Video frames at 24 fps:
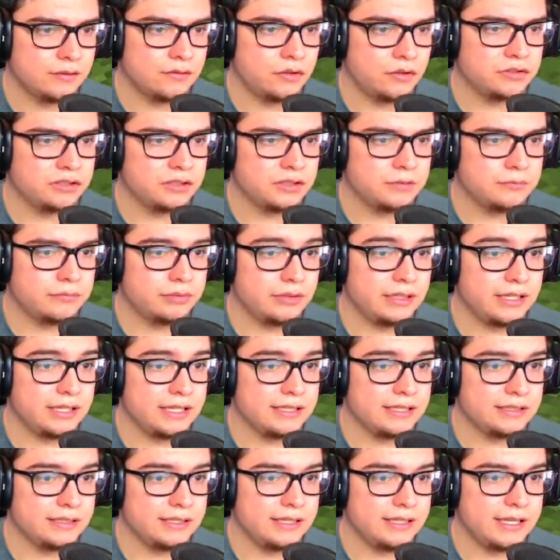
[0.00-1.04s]
frozen in
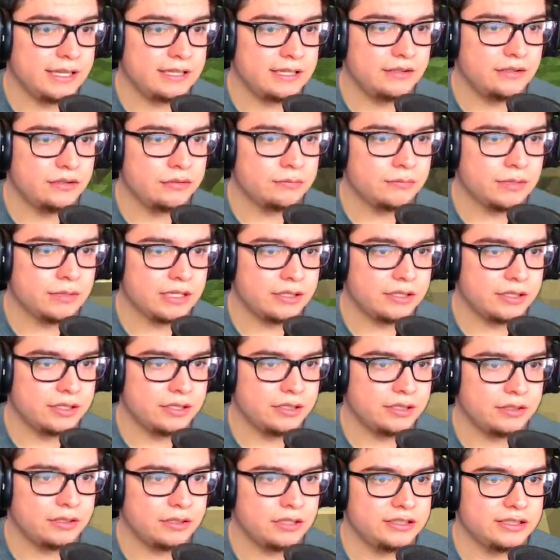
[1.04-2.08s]
place. He can't do
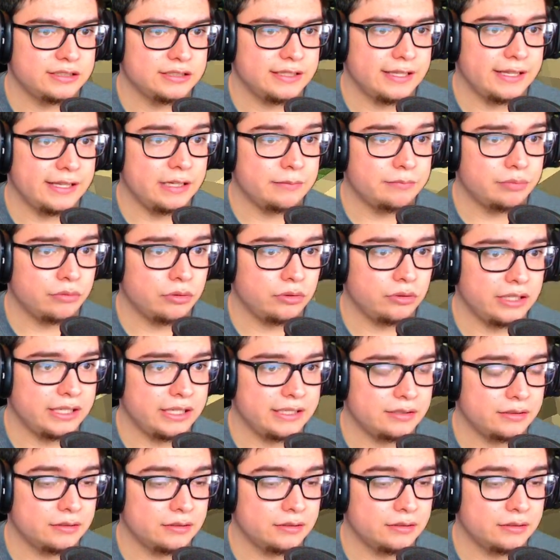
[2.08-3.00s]
much. He's just getting bullied.